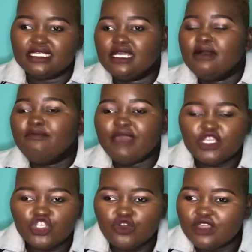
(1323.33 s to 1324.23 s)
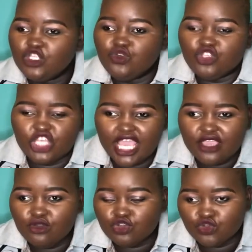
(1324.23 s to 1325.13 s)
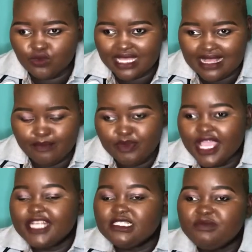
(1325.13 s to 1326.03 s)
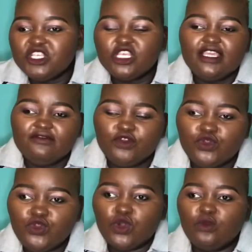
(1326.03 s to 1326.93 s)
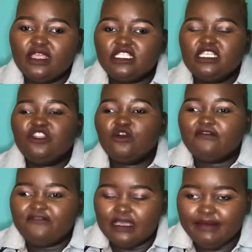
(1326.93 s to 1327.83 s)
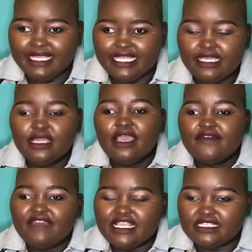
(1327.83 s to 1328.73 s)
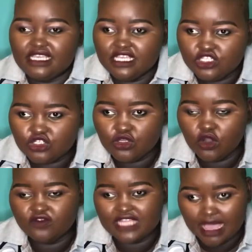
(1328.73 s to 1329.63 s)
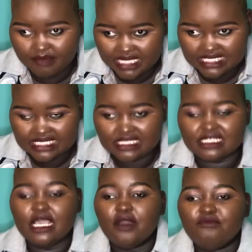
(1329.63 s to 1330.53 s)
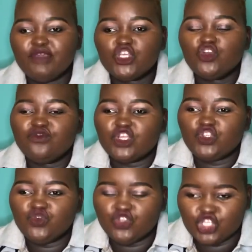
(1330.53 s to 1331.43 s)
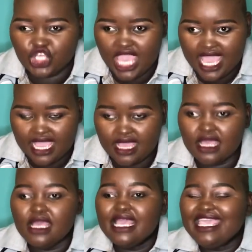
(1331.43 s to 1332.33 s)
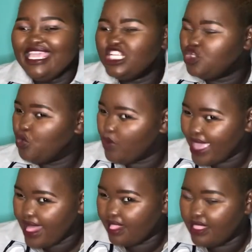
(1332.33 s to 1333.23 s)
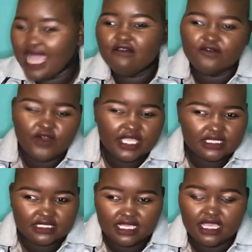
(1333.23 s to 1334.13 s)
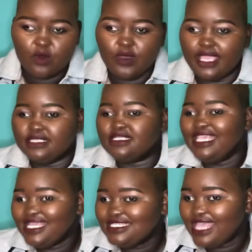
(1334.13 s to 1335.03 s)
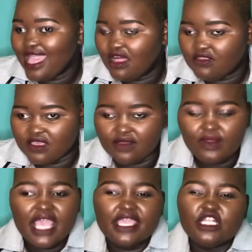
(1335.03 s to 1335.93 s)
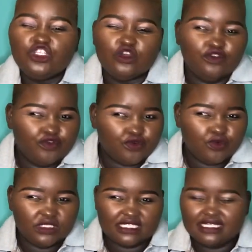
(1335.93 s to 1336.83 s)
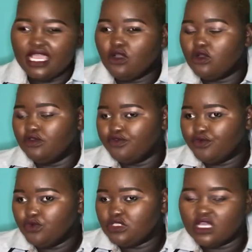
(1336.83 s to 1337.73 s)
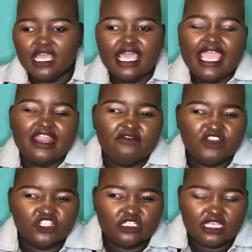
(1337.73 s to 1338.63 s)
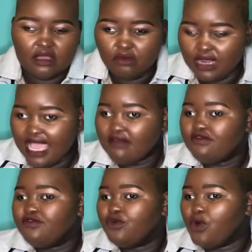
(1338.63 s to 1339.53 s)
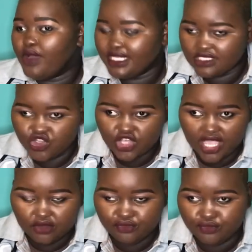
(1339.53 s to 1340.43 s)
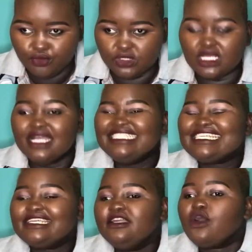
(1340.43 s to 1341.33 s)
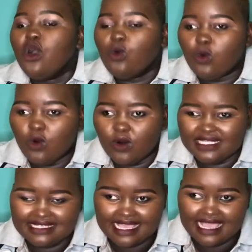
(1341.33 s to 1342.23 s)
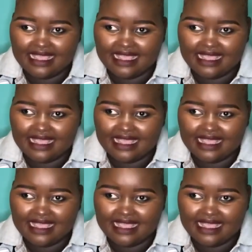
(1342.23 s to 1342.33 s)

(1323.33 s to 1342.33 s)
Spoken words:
Make sure that you check your sugar, especially if you know that in your family there is a history of diabetes. Make sure that you check. Eat well, avoid takeaways, eat healthy, eat your fruit, snack on fruits and vegetable, avoid junk food, drink water.